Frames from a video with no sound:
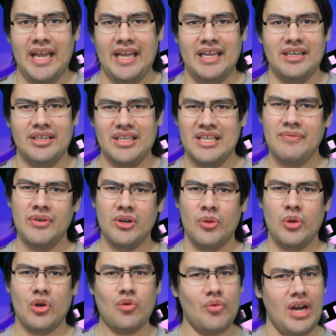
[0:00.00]
and even
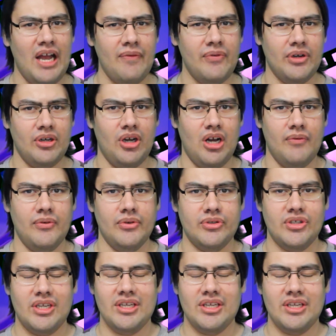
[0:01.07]
other graphic novels.